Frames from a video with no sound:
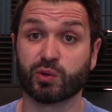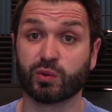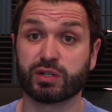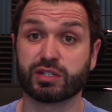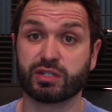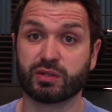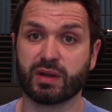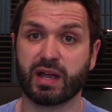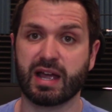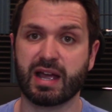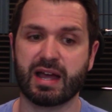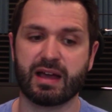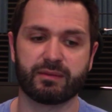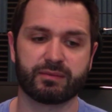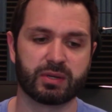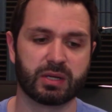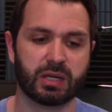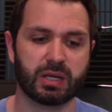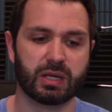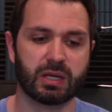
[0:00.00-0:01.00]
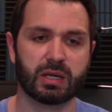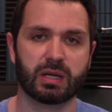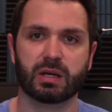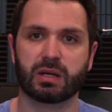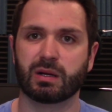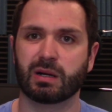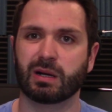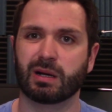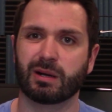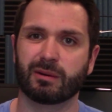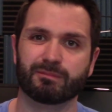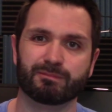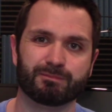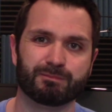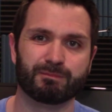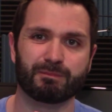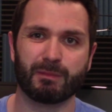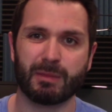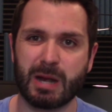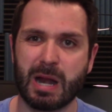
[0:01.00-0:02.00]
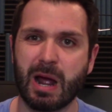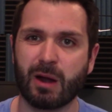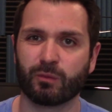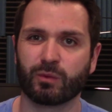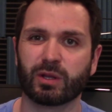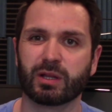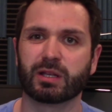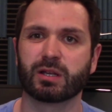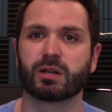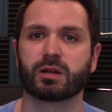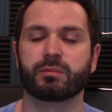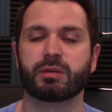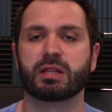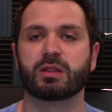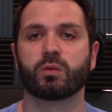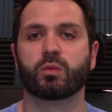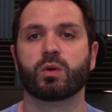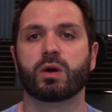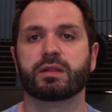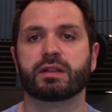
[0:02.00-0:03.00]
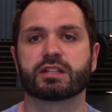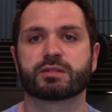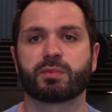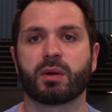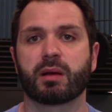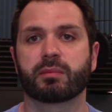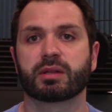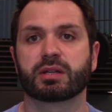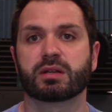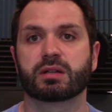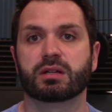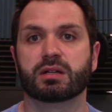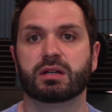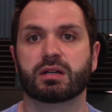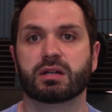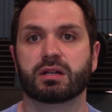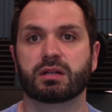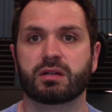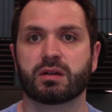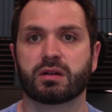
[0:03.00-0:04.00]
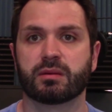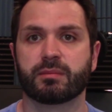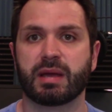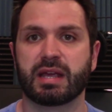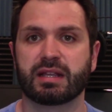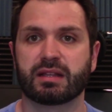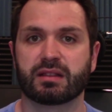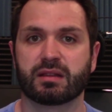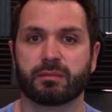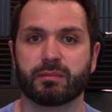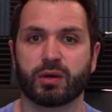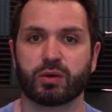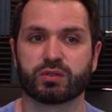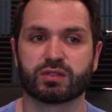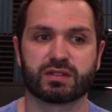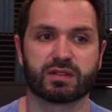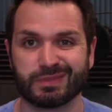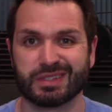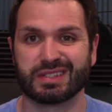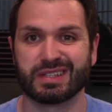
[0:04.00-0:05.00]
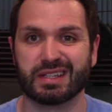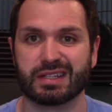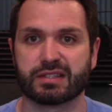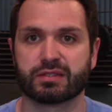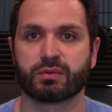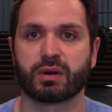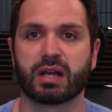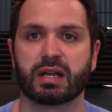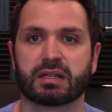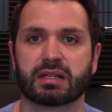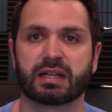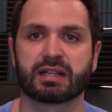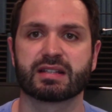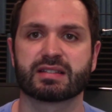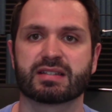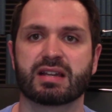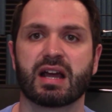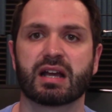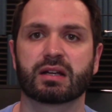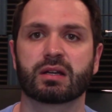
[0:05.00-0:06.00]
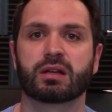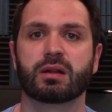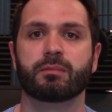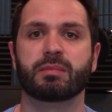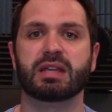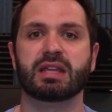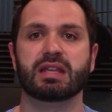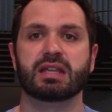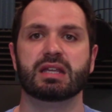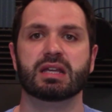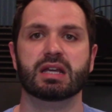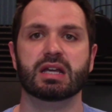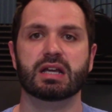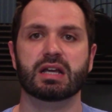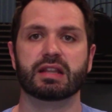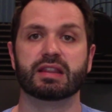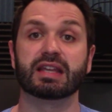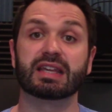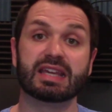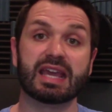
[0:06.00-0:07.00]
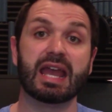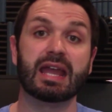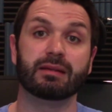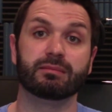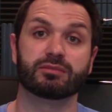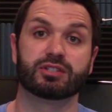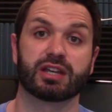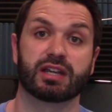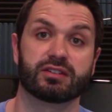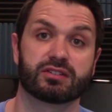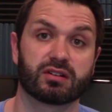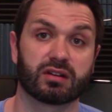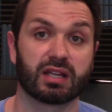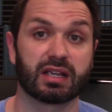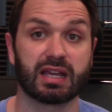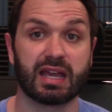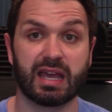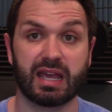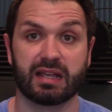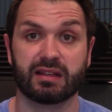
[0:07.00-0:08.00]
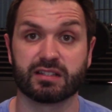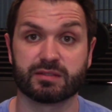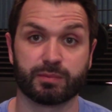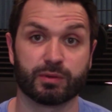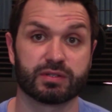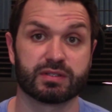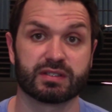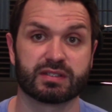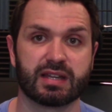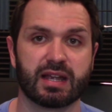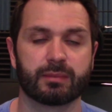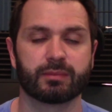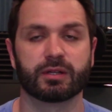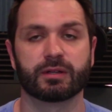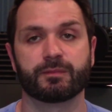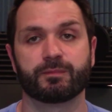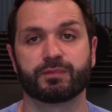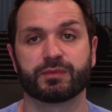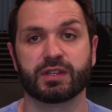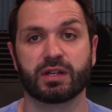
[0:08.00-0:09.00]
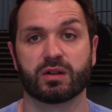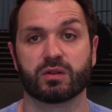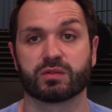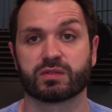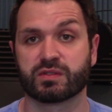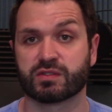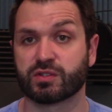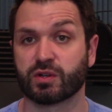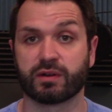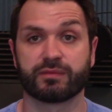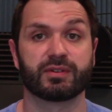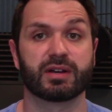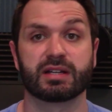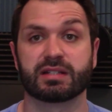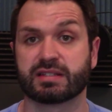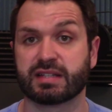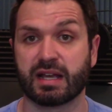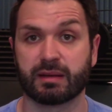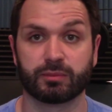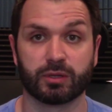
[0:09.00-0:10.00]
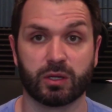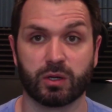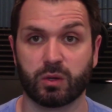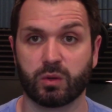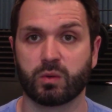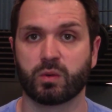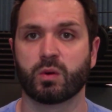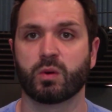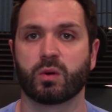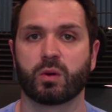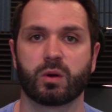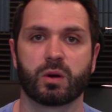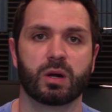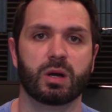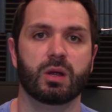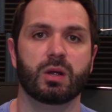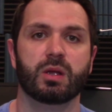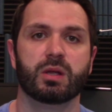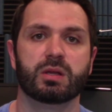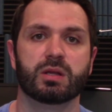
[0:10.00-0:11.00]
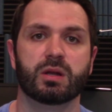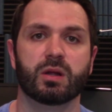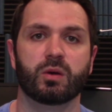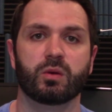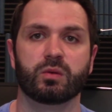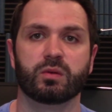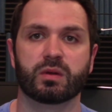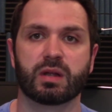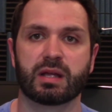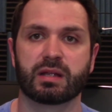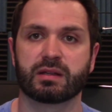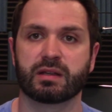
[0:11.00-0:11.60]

choice you have. Um, not really going to be the one that's probably going to going to make the most sense, right? Like it's not going to be the game changer. Like, hey, this person's Tableau, you know, certified in Tableau, or you know,